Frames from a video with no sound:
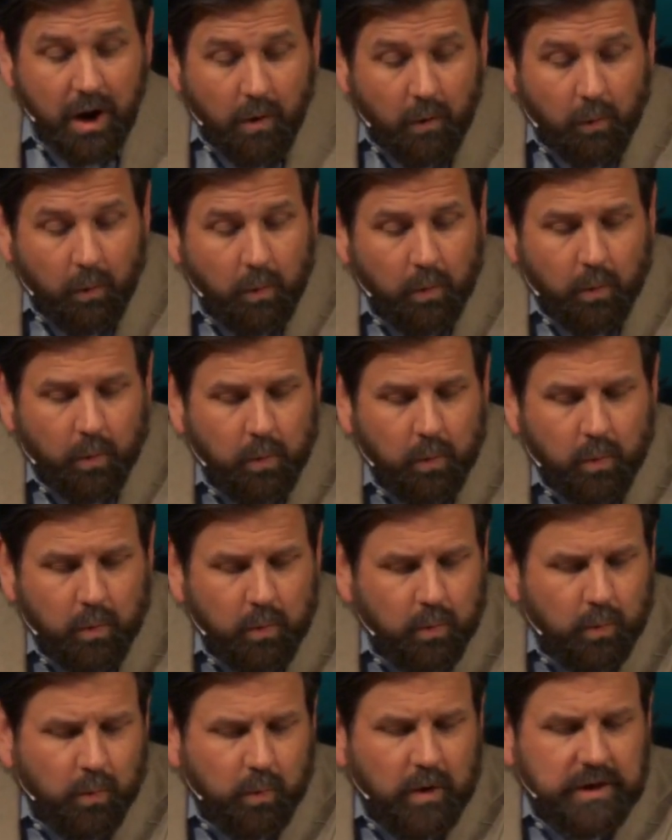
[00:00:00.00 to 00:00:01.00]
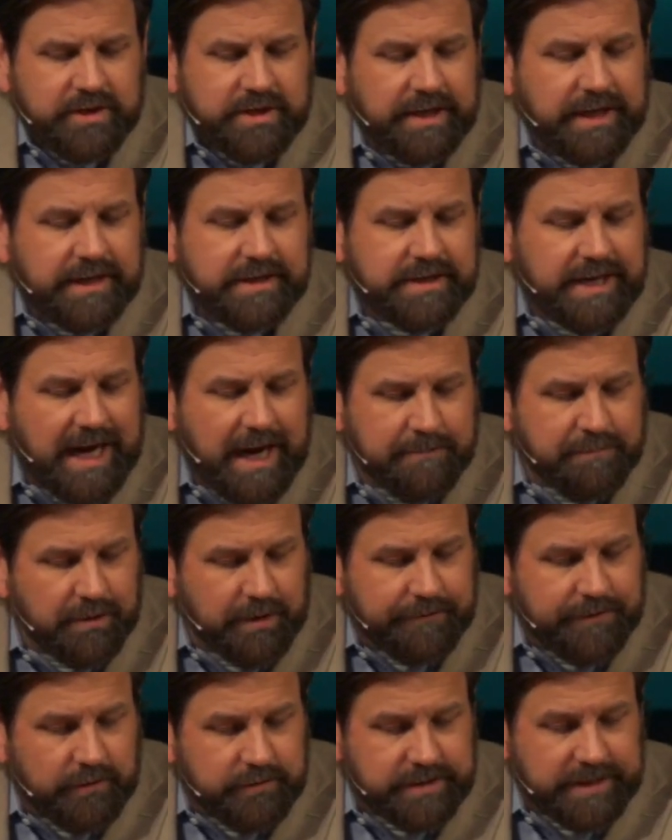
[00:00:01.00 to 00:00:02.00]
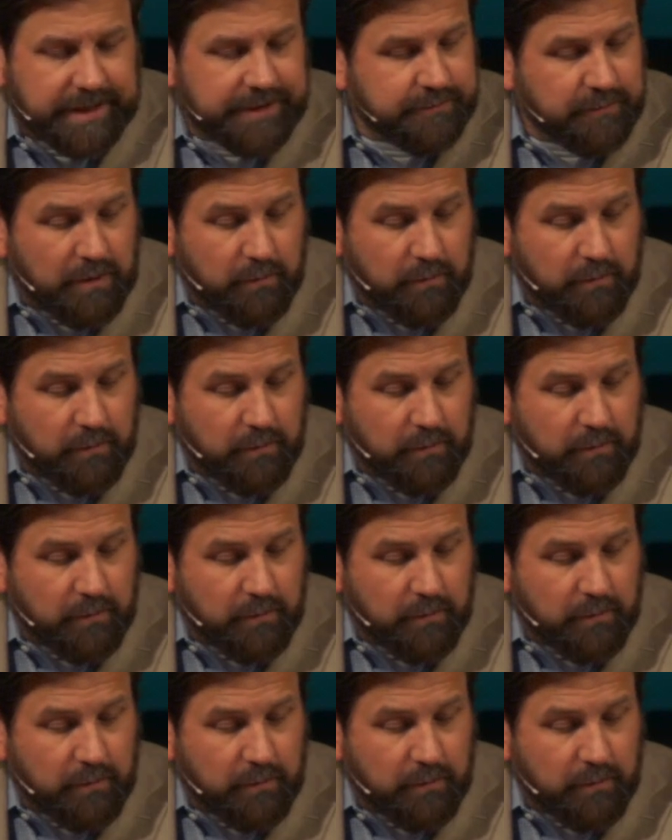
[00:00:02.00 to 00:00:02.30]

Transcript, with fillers: What's an example of those things?